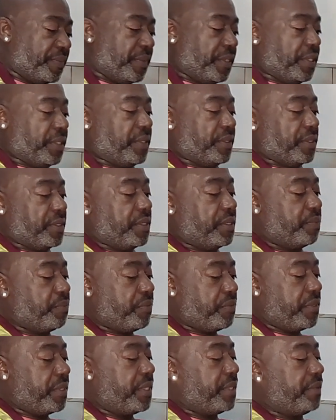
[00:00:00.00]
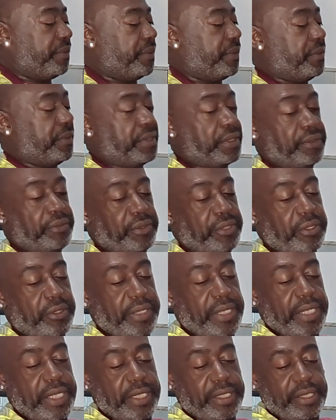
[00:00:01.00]
At this point, go
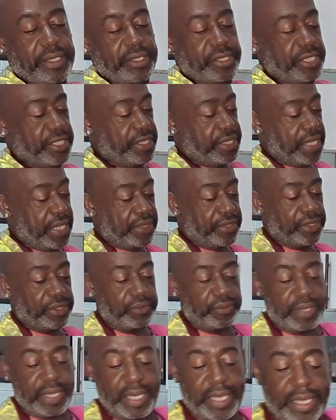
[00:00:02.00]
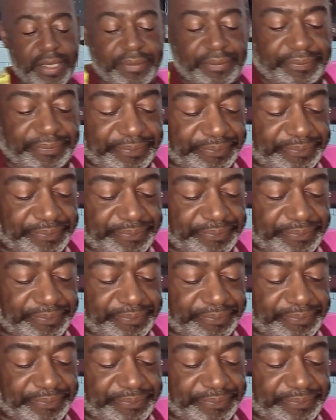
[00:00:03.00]
ahead and get this out the way.